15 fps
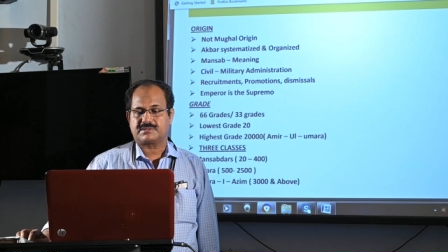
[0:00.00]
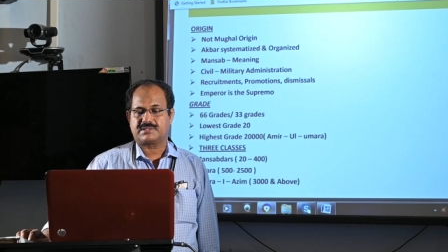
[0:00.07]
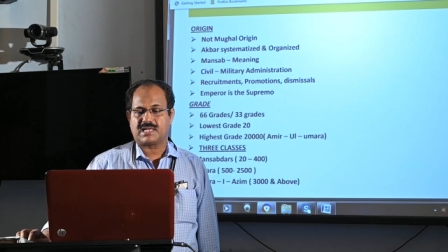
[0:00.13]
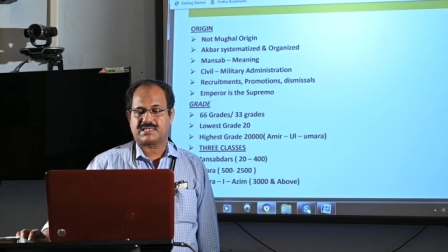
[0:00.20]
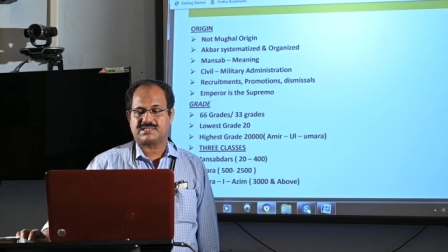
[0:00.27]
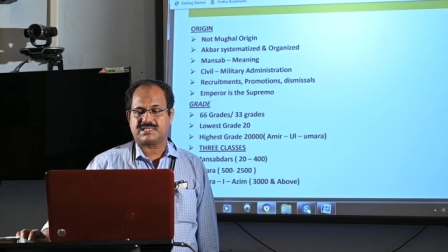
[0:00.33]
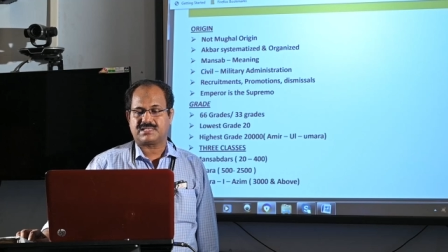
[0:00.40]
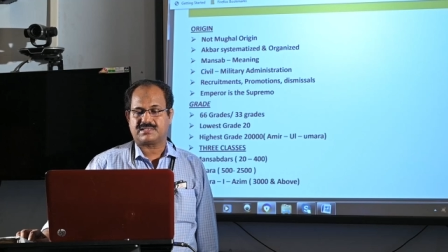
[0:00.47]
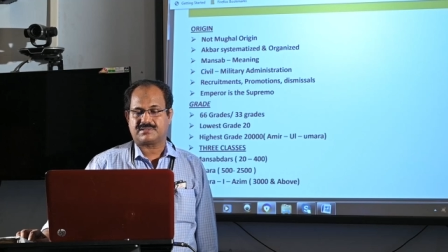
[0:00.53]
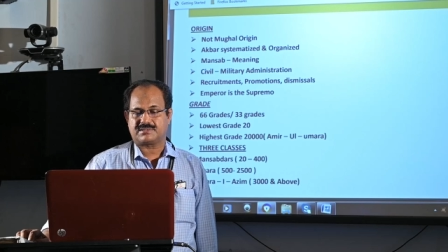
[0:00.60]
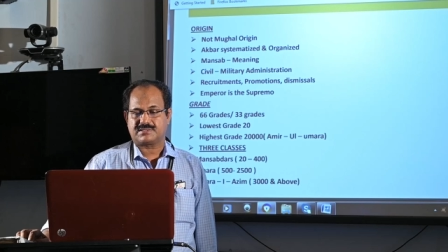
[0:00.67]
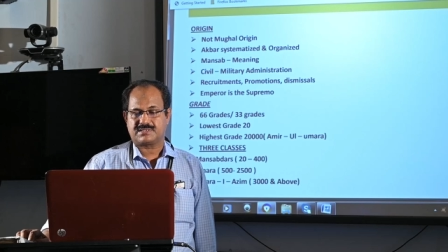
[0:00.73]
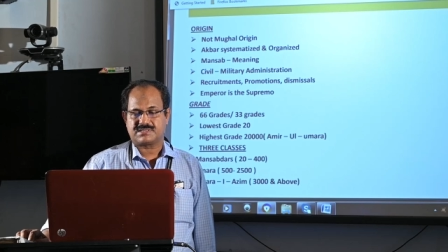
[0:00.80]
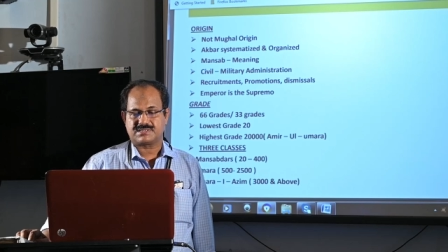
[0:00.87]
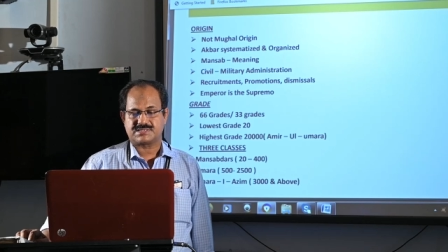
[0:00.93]
Then the
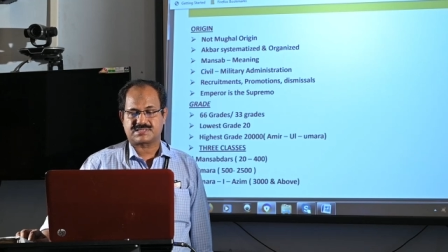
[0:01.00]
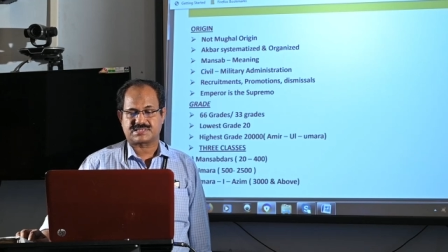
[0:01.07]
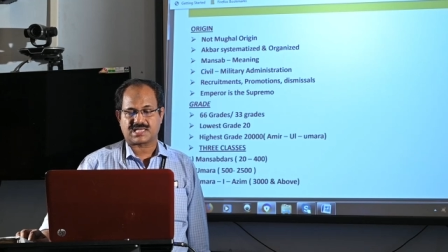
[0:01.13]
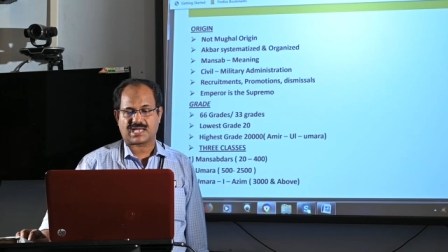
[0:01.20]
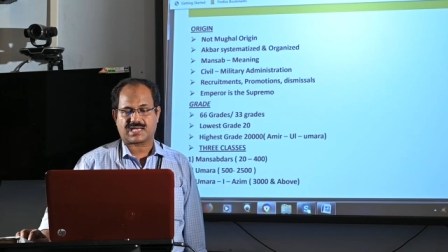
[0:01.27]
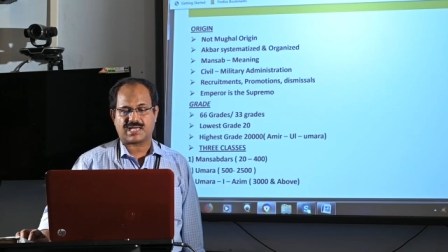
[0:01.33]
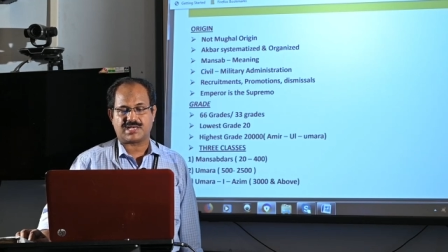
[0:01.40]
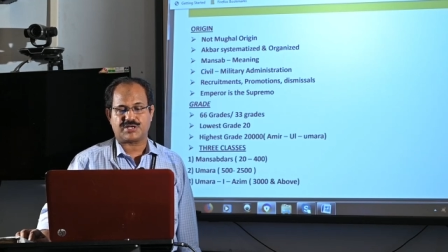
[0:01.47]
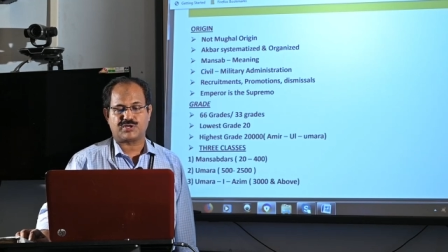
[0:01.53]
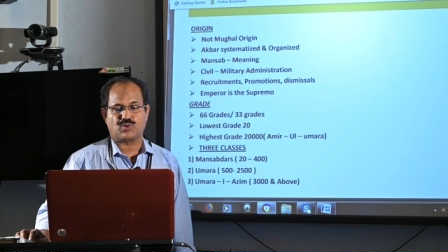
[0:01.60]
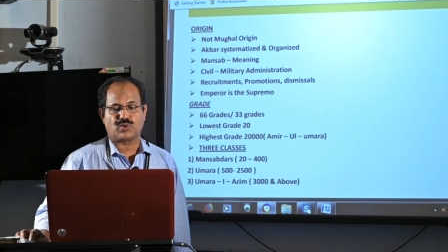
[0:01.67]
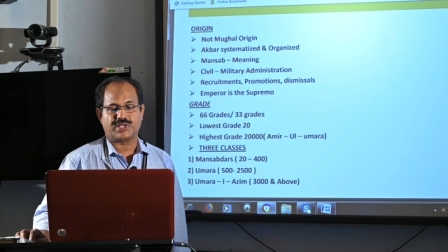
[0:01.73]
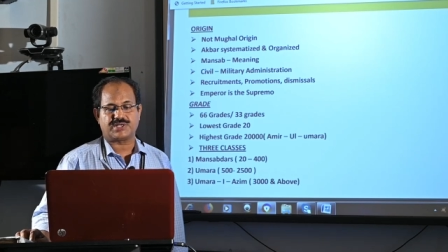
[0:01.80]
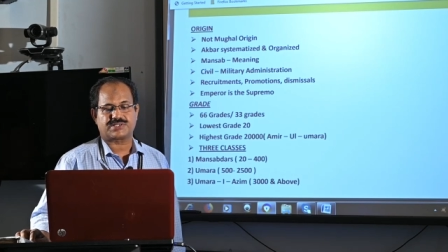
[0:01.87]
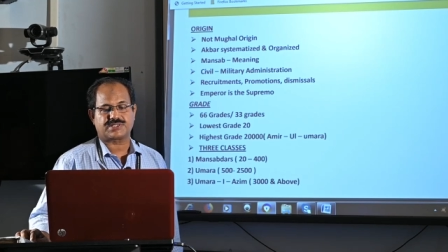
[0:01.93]
second
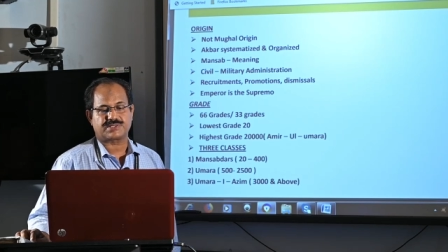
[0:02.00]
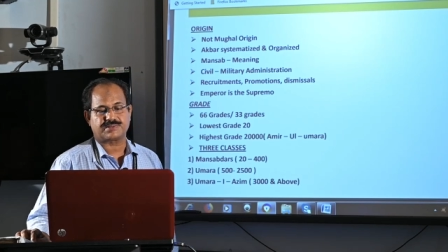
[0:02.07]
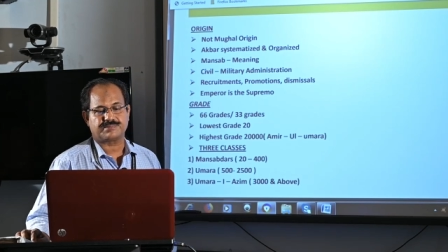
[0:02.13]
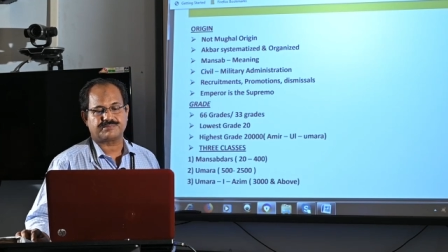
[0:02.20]
unit